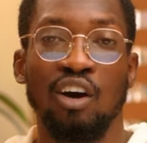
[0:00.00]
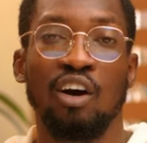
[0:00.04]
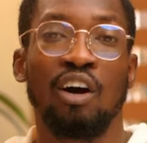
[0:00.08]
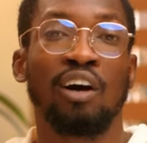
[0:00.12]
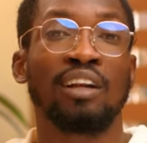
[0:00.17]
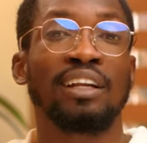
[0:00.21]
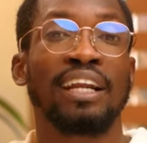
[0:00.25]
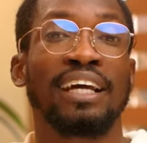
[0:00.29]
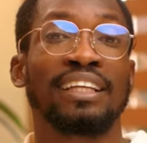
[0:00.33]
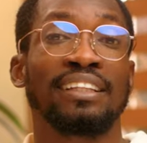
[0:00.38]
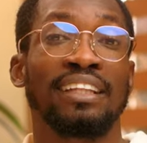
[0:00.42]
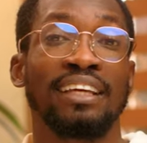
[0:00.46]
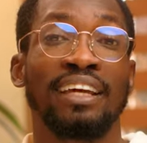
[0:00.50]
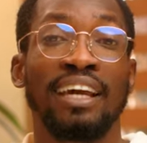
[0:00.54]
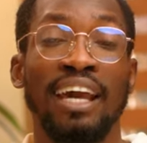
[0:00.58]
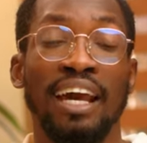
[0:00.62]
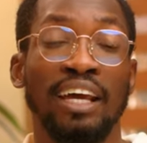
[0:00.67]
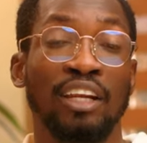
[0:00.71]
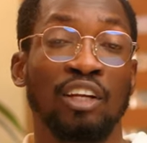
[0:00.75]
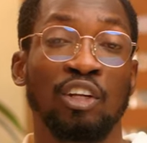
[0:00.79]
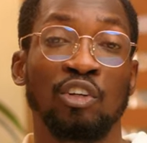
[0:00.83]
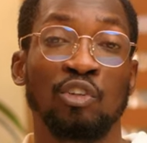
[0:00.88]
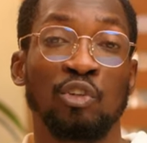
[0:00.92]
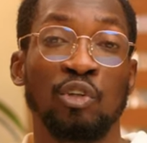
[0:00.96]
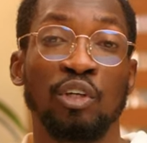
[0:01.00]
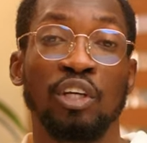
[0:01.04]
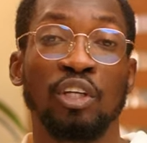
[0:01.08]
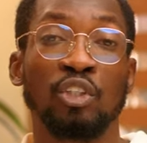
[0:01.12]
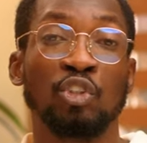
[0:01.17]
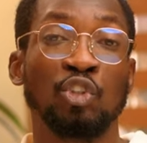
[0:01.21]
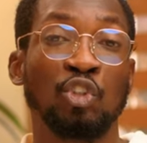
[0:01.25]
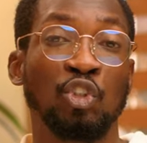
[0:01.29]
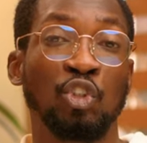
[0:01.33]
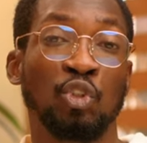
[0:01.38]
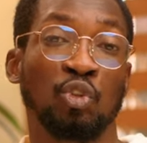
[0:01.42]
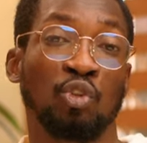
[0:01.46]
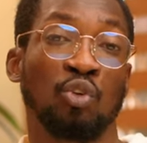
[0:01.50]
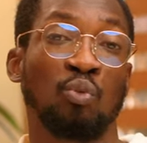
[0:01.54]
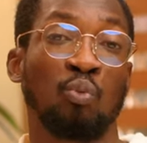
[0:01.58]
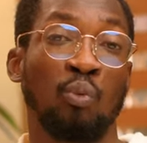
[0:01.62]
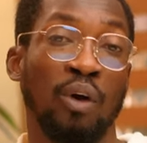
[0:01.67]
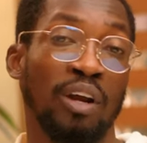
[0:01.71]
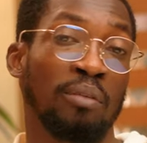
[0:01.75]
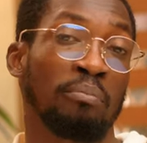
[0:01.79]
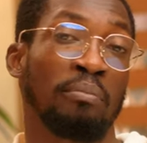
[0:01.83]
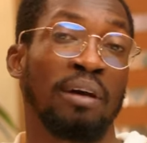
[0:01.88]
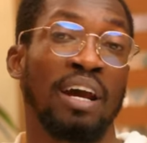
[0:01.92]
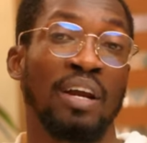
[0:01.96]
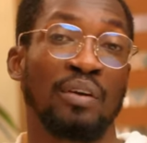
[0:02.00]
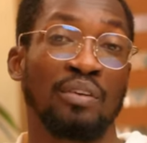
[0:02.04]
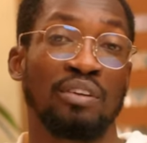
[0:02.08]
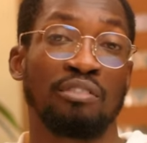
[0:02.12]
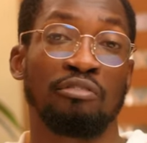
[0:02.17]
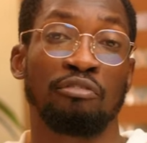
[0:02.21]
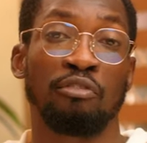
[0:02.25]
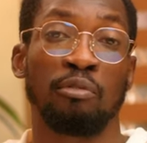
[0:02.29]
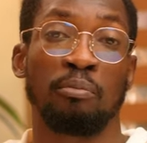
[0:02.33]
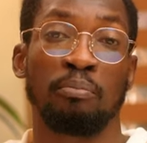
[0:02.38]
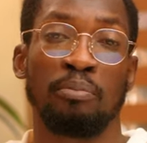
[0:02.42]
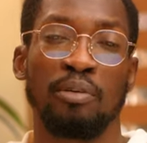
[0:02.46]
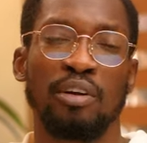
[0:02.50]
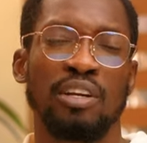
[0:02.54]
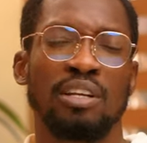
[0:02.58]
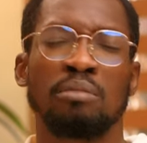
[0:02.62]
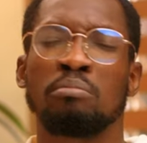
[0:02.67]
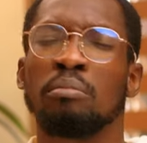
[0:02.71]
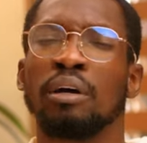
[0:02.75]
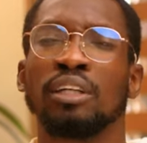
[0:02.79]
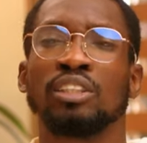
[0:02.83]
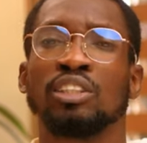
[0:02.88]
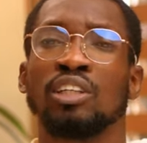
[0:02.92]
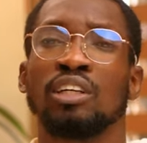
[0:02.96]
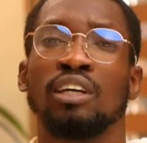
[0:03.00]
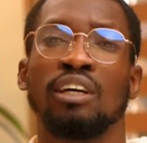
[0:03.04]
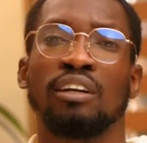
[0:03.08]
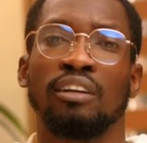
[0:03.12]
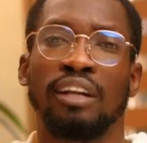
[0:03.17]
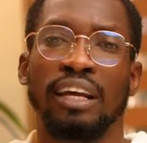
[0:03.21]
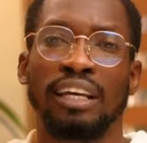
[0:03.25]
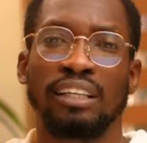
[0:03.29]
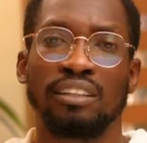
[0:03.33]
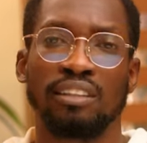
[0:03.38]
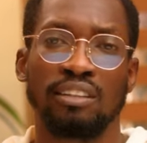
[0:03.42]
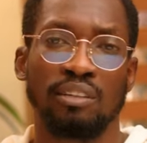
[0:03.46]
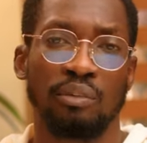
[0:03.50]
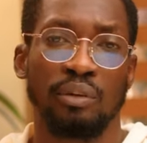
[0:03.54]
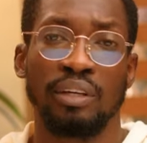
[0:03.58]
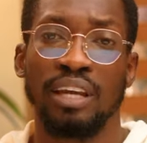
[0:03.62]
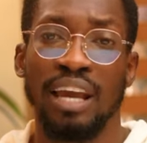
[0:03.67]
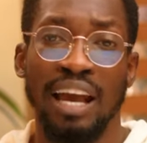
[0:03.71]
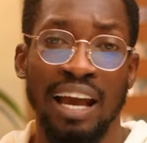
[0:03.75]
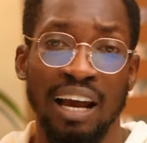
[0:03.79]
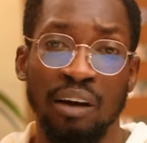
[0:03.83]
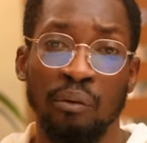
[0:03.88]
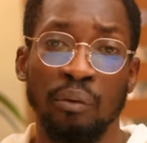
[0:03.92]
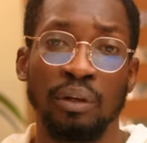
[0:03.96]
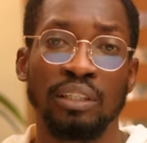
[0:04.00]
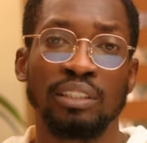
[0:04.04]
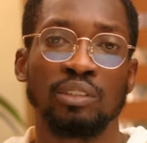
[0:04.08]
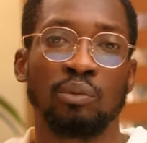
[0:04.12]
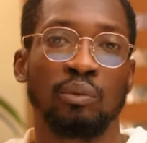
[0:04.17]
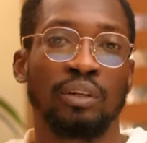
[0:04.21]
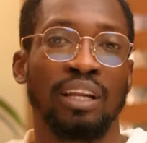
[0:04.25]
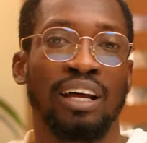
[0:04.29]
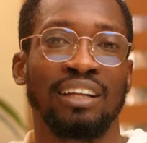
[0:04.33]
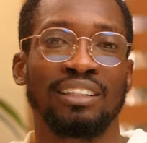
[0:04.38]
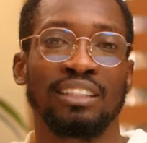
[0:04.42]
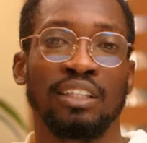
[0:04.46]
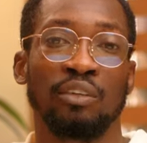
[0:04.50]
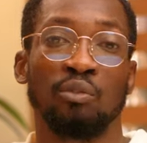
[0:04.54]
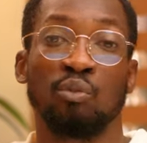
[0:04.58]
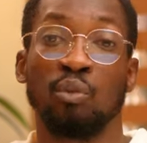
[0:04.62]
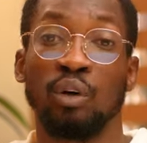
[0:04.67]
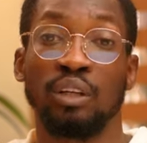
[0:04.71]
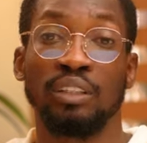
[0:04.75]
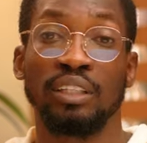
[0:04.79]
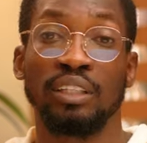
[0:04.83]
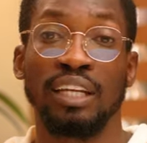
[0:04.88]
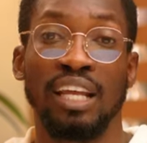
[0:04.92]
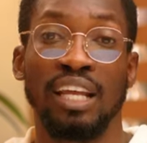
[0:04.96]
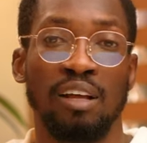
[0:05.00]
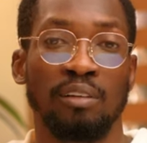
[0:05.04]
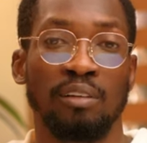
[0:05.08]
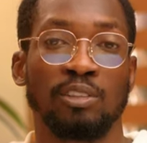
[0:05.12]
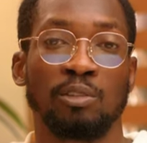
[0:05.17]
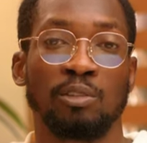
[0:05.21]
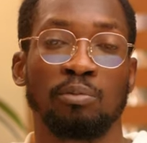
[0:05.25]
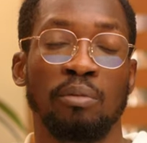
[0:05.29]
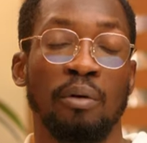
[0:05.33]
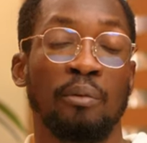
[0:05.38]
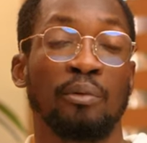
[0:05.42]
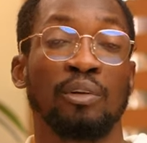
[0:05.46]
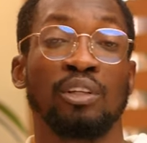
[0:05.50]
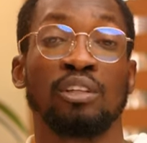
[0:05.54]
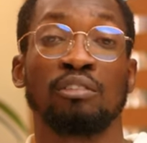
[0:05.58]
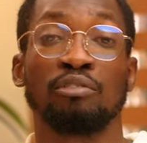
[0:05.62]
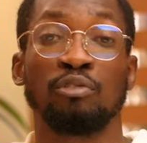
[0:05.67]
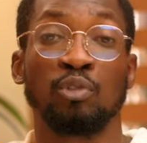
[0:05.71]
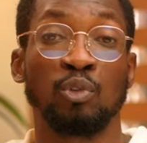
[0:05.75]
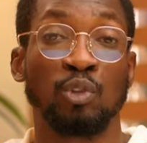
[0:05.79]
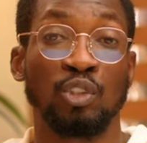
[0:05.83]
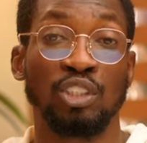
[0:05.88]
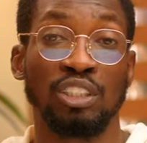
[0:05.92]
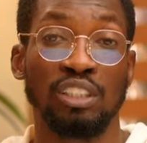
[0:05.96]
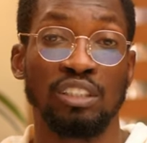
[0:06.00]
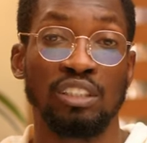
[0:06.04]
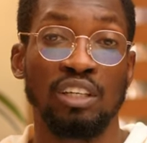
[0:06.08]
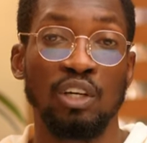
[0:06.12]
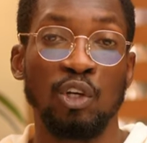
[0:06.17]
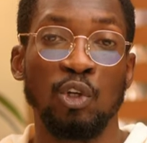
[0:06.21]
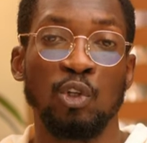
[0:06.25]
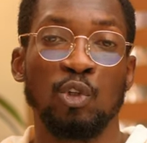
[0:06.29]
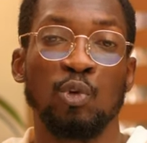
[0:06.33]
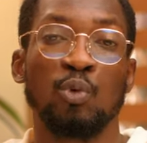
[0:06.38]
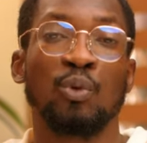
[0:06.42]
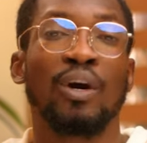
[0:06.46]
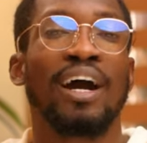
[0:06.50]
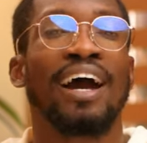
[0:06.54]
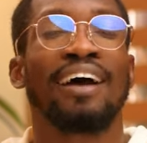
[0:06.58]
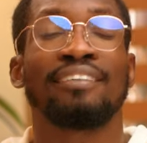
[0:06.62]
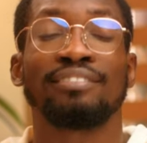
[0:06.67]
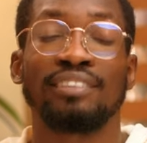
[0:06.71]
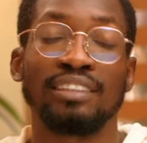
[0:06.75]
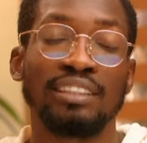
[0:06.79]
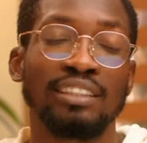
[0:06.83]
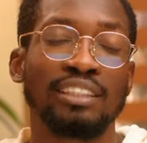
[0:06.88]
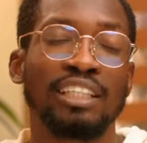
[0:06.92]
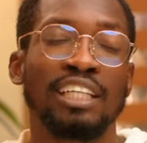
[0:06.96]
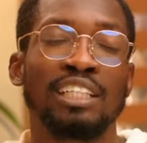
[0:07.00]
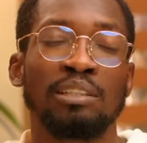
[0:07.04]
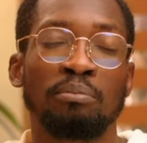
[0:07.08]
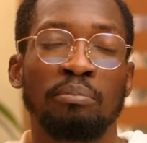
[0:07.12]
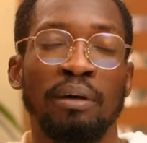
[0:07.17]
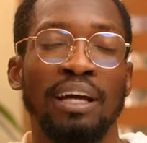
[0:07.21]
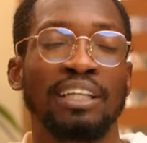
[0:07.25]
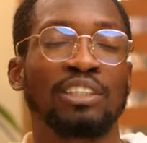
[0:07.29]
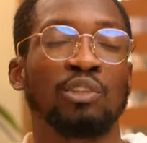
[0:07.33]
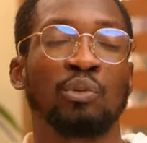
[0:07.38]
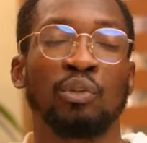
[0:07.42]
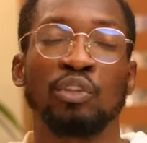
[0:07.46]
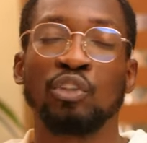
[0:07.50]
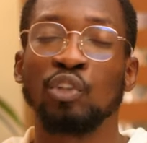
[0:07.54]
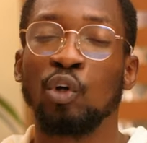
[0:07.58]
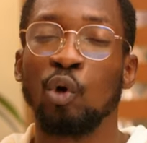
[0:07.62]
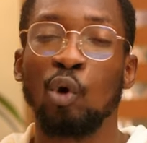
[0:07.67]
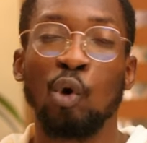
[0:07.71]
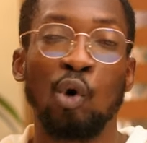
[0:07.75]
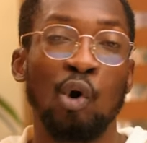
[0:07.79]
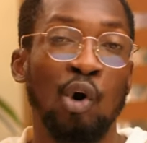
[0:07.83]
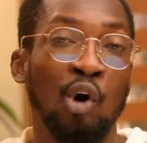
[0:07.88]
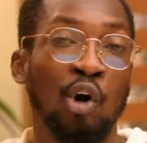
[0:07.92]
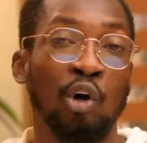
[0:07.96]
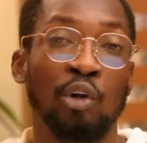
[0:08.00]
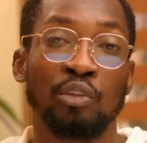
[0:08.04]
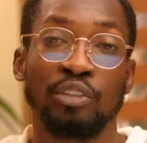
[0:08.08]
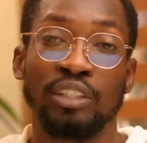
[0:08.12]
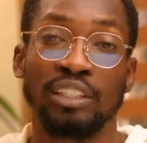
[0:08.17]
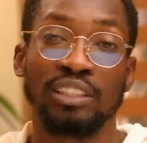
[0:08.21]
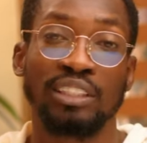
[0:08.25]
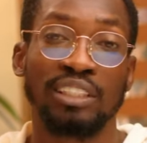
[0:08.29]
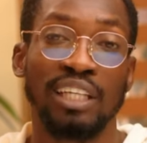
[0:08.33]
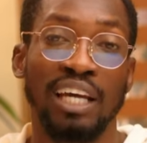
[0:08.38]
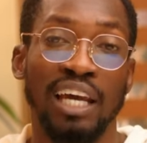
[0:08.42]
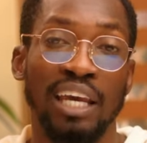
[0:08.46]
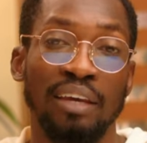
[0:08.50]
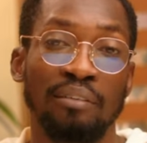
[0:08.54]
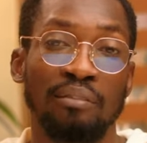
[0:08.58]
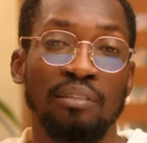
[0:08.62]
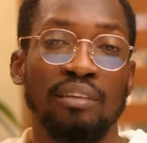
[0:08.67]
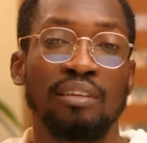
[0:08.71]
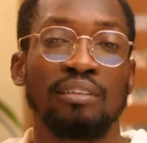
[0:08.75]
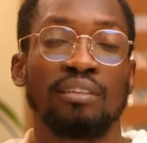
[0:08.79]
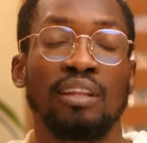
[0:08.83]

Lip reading: Unlike the Canon, you can shoot on one battery for pretty much like 3 hours without it running out, but with the Fuji, you have to change batteries all the time.